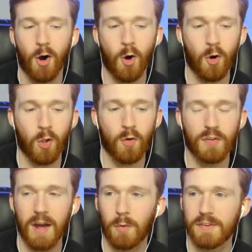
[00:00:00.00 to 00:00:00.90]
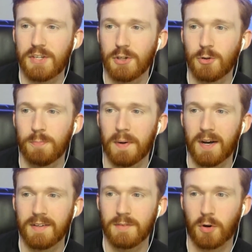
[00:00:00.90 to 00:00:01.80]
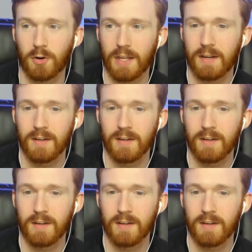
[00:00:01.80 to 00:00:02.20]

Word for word: All over that one too, but we're early.